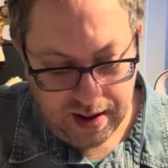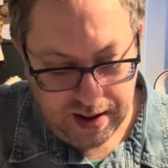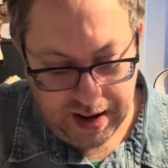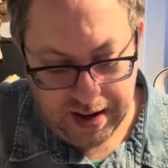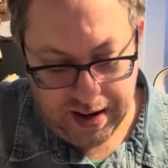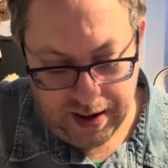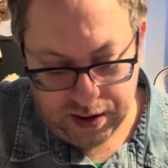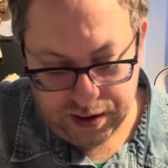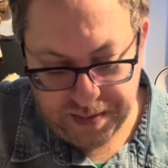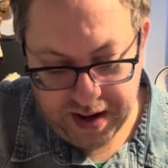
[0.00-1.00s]
and they
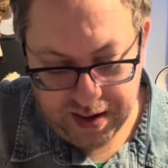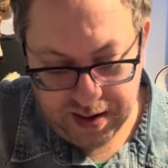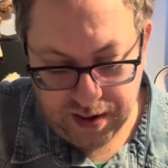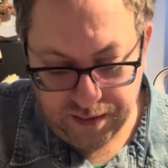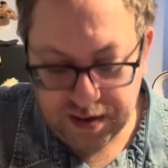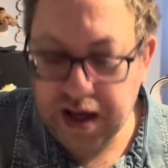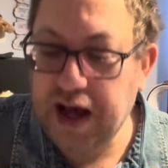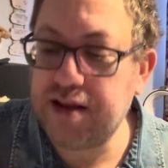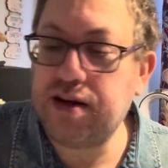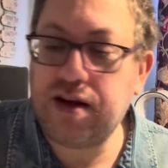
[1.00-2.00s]
last better. And obviously
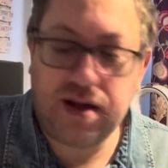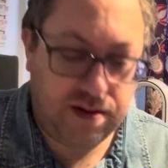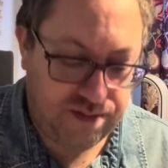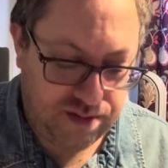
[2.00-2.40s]
underneath